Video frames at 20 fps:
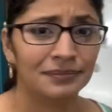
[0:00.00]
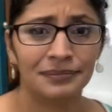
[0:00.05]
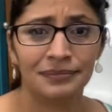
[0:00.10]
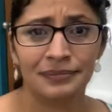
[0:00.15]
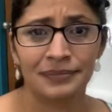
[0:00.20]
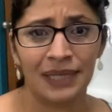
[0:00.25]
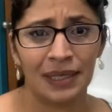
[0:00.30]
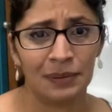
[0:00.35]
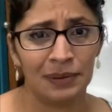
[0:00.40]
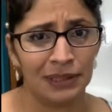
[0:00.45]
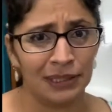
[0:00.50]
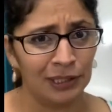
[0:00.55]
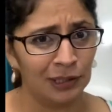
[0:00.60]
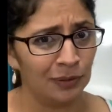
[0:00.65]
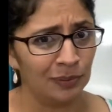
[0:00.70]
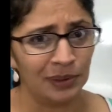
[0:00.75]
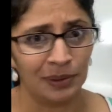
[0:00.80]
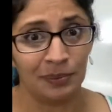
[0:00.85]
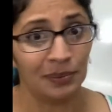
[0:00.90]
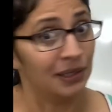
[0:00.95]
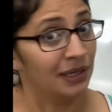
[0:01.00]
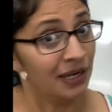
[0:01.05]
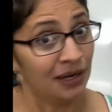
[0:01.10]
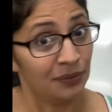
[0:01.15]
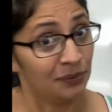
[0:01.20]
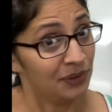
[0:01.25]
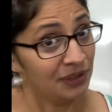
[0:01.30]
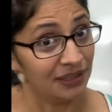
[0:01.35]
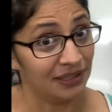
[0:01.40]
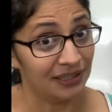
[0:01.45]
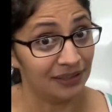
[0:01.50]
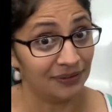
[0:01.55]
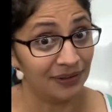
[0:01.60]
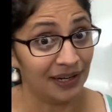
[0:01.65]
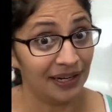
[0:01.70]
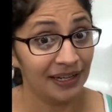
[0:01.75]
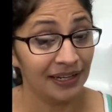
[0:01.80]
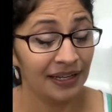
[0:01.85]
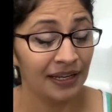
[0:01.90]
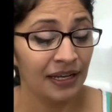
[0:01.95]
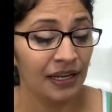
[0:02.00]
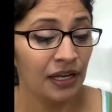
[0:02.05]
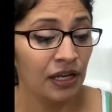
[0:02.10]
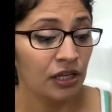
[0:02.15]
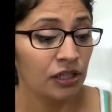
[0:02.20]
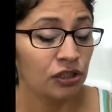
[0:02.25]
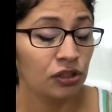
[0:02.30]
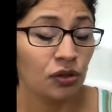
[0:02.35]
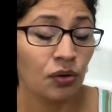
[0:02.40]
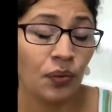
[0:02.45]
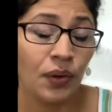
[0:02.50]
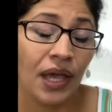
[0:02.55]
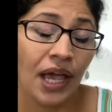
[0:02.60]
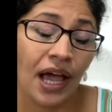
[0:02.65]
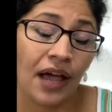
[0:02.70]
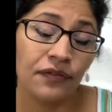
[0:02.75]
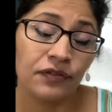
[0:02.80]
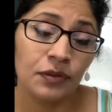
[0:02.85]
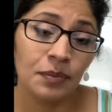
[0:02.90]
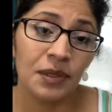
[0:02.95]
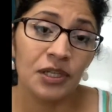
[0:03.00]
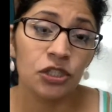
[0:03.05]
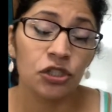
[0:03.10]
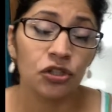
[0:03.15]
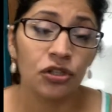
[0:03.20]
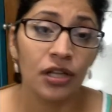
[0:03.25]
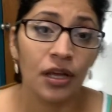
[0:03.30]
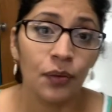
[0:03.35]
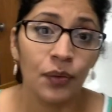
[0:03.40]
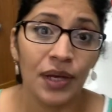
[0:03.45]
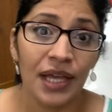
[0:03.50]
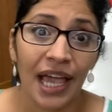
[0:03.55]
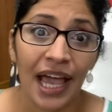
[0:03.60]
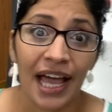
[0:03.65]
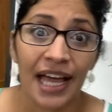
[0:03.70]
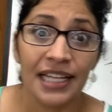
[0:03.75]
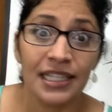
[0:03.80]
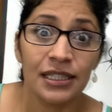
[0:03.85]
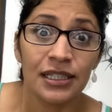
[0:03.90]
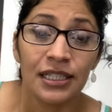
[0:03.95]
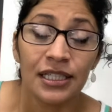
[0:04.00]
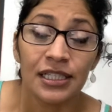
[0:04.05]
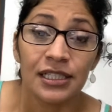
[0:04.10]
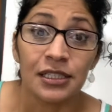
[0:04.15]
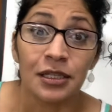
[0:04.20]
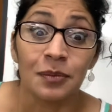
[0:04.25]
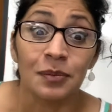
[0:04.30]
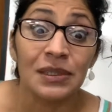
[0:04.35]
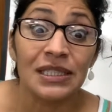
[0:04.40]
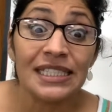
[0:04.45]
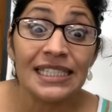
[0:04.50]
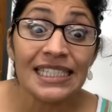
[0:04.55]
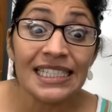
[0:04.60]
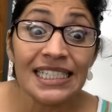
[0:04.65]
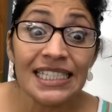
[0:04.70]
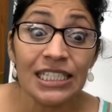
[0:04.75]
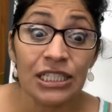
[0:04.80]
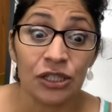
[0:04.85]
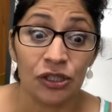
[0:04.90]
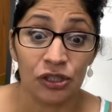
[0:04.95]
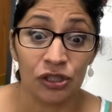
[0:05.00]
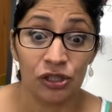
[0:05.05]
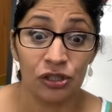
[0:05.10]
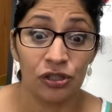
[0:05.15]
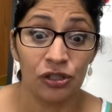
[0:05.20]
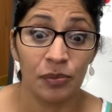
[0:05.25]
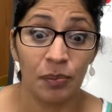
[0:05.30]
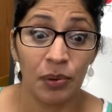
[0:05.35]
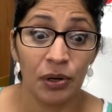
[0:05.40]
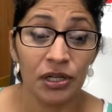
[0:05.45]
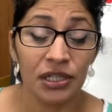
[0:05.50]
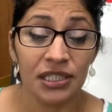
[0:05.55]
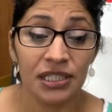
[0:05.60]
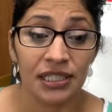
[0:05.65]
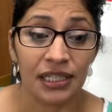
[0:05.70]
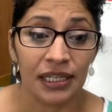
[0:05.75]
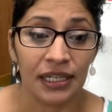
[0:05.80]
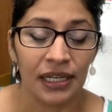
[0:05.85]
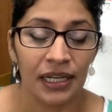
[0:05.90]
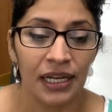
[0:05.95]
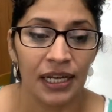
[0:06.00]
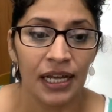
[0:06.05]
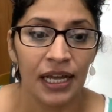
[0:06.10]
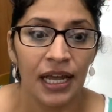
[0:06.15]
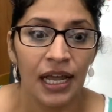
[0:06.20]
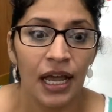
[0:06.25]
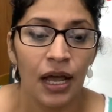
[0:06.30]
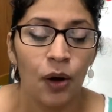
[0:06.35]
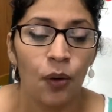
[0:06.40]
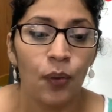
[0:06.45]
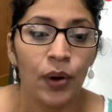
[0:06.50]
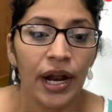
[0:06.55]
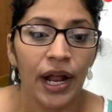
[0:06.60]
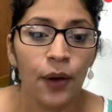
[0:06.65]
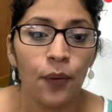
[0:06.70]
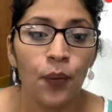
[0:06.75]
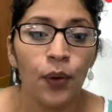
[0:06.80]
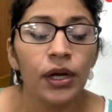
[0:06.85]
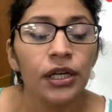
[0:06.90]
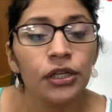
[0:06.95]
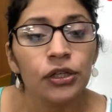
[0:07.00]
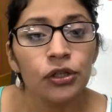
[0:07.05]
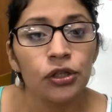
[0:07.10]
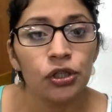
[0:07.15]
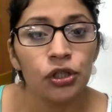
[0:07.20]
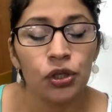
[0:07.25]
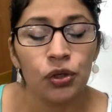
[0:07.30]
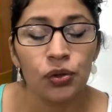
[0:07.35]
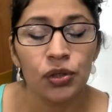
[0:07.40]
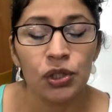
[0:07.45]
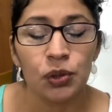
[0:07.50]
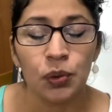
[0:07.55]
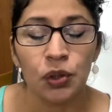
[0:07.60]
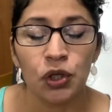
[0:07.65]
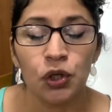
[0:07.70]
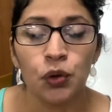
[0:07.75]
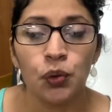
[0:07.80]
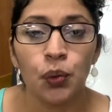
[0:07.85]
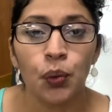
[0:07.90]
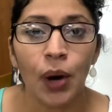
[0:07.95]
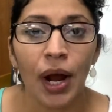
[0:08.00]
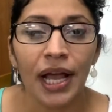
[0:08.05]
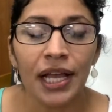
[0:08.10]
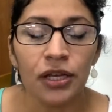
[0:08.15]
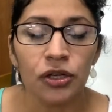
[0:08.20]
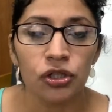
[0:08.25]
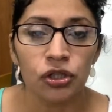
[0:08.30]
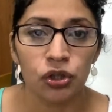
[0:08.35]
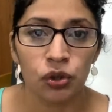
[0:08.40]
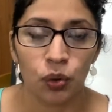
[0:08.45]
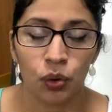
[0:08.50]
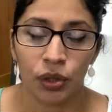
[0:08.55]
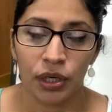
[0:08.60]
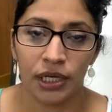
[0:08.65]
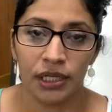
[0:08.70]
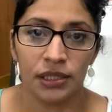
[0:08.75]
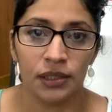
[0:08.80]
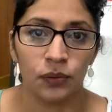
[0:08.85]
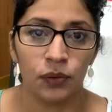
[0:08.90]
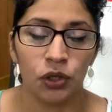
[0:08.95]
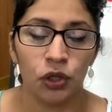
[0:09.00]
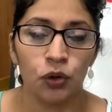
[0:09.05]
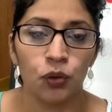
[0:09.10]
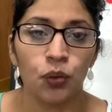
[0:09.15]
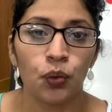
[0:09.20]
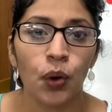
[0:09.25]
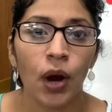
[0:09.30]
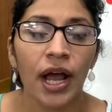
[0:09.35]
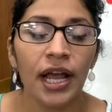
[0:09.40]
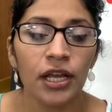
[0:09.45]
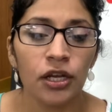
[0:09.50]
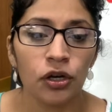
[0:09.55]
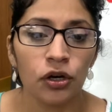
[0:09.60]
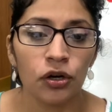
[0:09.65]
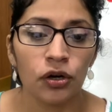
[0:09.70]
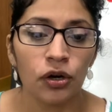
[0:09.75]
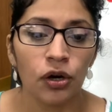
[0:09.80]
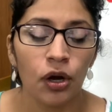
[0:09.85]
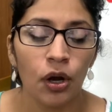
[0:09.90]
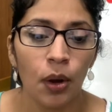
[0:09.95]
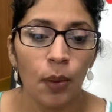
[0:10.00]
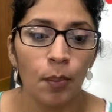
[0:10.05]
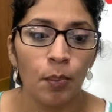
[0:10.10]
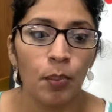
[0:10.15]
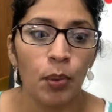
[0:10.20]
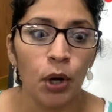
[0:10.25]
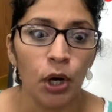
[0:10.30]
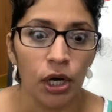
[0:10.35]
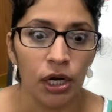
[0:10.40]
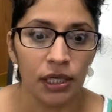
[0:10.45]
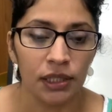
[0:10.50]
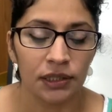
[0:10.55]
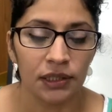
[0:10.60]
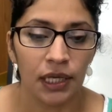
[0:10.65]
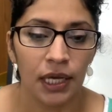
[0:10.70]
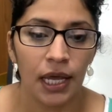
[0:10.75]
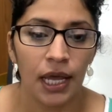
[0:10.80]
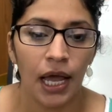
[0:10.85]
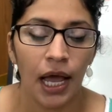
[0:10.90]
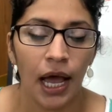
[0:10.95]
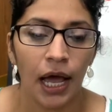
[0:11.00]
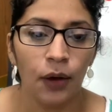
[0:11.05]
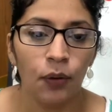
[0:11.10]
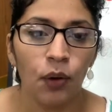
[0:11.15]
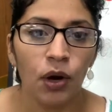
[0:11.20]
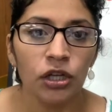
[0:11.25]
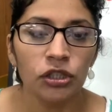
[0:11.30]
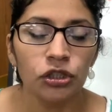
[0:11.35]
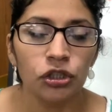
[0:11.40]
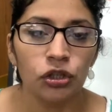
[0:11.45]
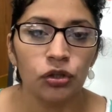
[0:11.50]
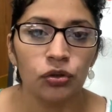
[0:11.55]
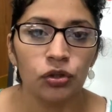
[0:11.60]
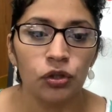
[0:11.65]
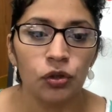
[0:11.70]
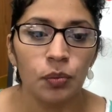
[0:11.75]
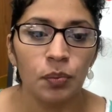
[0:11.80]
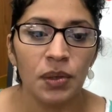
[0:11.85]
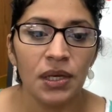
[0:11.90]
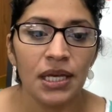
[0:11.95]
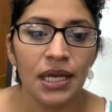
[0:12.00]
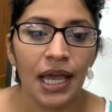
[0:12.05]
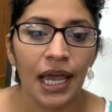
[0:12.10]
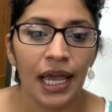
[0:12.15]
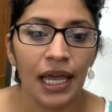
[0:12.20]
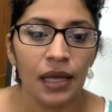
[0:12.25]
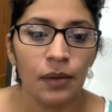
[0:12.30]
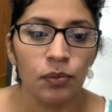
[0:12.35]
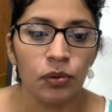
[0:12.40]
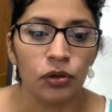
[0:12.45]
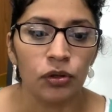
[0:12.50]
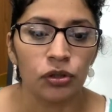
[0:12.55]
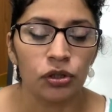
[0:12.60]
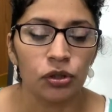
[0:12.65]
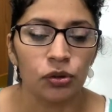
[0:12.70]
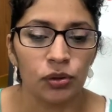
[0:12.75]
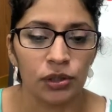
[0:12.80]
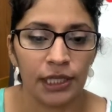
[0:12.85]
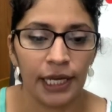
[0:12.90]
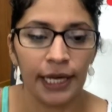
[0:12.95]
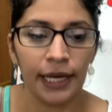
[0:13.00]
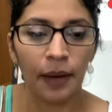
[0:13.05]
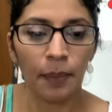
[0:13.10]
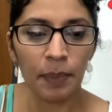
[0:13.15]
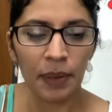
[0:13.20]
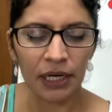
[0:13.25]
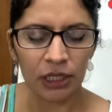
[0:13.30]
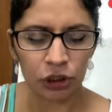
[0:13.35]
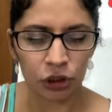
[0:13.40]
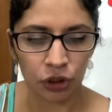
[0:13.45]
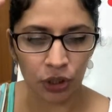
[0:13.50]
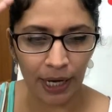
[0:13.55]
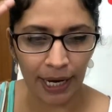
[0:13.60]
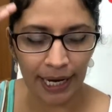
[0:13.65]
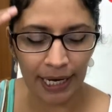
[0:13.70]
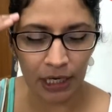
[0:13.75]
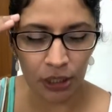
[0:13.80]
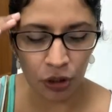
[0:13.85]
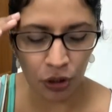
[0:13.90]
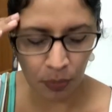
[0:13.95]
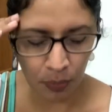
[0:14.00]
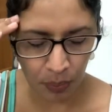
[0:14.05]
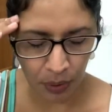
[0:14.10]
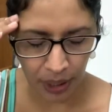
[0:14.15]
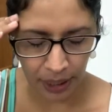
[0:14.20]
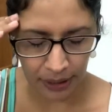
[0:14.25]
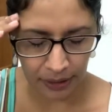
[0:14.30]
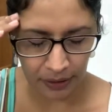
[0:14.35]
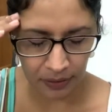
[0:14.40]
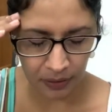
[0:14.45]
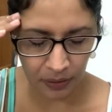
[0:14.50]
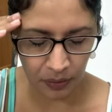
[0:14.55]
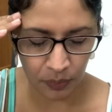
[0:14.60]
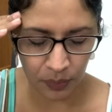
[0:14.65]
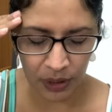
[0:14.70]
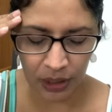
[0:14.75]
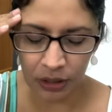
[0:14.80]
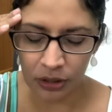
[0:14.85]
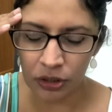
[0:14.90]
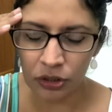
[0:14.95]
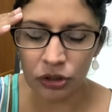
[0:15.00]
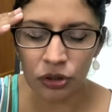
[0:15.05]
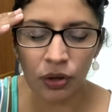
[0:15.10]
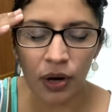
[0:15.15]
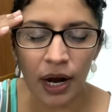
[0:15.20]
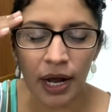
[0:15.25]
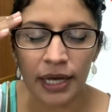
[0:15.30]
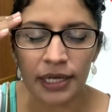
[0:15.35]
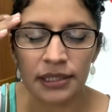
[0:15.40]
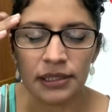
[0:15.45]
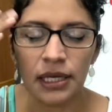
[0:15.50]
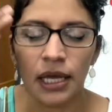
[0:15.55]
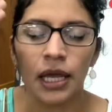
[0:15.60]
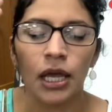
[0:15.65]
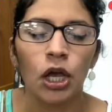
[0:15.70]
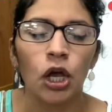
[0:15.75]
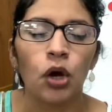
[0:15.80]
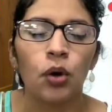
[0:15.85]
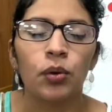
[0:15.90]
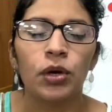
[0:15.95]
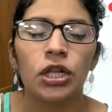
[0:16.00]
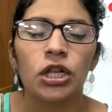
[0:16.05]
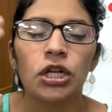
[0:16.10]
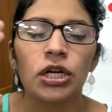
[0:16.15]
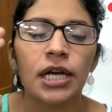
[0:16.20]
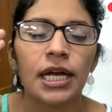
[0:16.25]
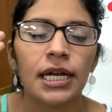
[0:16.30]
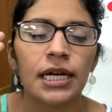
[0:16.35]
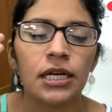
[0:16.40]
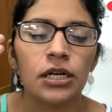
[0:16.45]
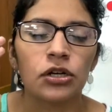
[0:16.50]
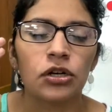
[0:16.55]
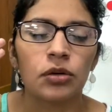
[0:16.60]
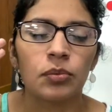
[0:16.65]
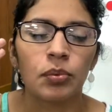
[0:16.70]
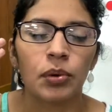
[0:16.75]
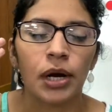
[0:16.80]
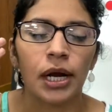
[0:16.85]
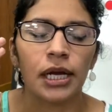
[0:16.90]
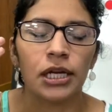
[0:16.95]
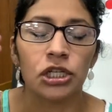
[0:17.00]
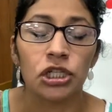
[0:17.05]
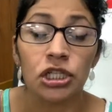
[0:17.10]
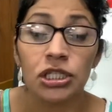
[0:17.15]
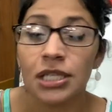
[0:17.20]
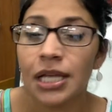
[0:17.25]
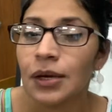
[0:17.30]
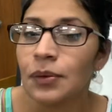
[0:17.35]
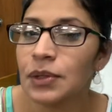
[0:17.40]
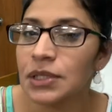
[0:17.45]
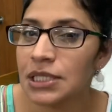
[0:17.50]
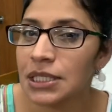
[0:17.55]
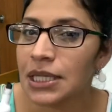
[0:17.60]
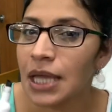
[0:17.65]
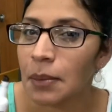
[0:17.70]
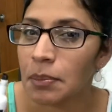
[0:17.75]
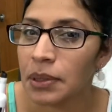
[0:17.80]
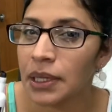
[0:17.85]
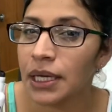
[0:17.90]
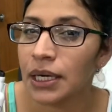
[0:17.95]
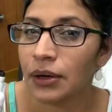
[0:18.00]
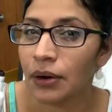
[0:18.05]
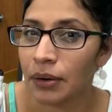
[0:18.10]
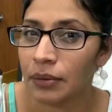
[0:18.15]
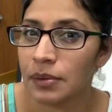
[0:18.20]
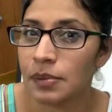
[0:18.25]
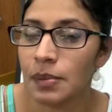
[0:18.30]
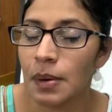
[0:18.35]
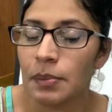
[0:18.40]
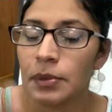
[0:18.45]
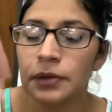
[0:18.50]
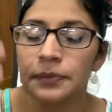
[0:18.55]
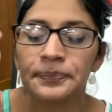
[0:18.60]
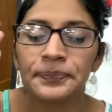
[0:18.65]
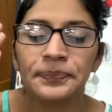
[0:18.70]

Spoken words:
Maybe a little bit, but not really, right? So we have to make sure that we add some details to the person. What I want you to do is when you write your stories and when you write your books, I want you to be able to take a picture in your brain. We close our eyes, we look at it in our brain, just like we did that playground, remember?